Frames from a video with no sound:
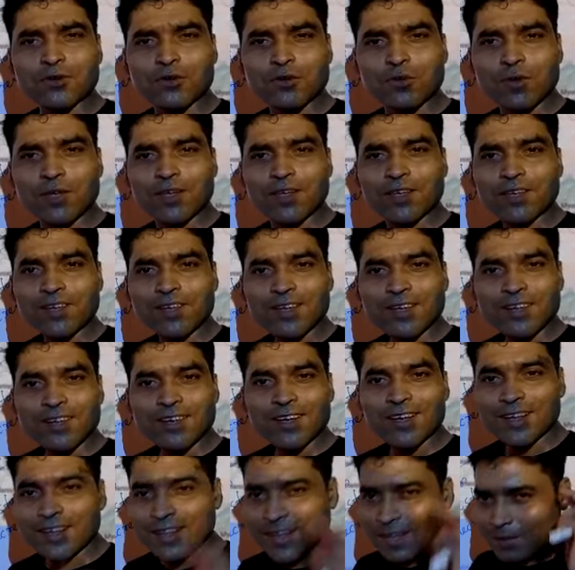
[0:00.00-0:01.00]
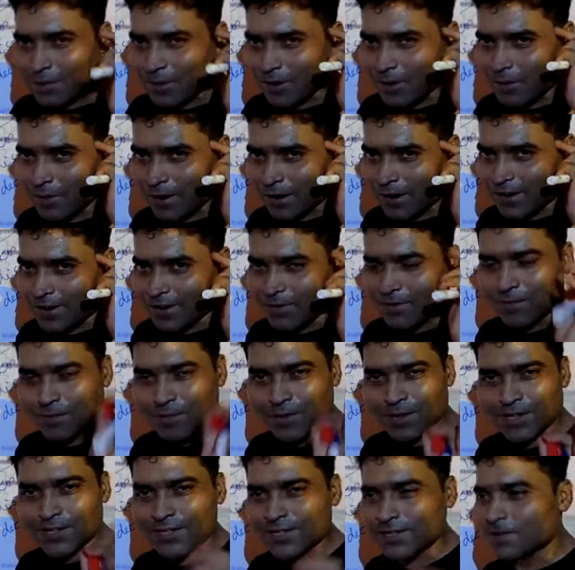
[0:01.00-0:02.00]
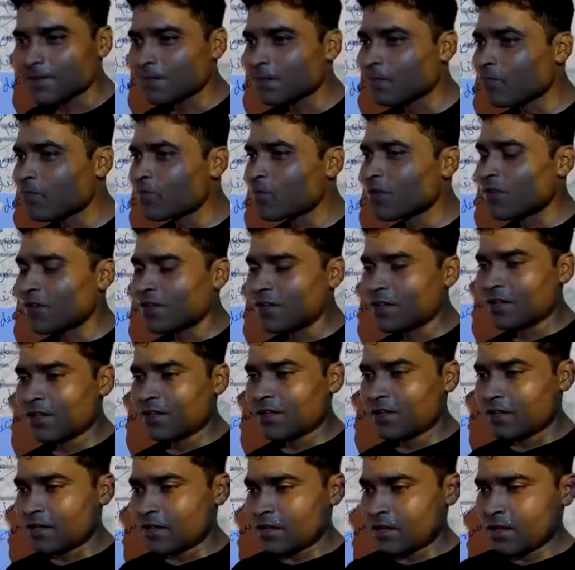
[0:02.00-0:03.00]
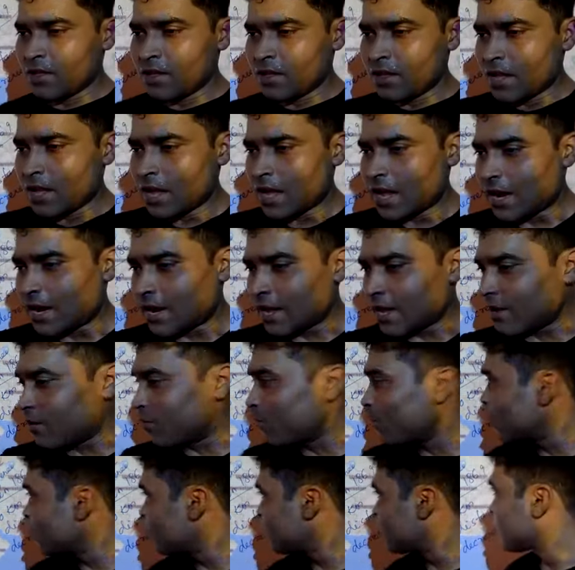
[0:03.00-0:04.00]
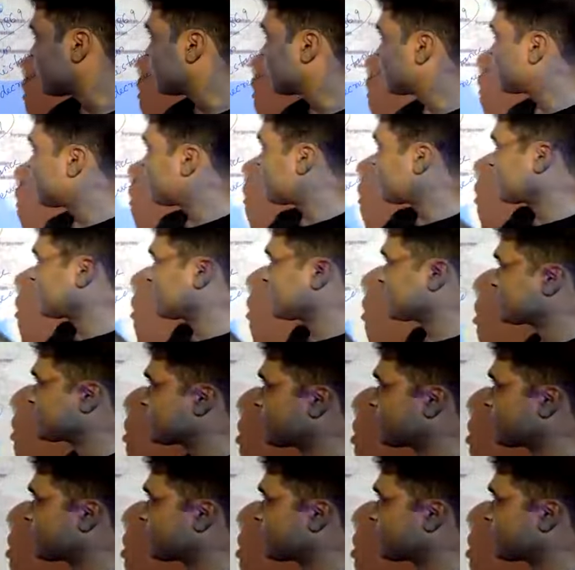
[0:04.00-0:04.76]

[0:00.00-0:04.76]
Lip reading: to be keep in mind, please. And I hope you got this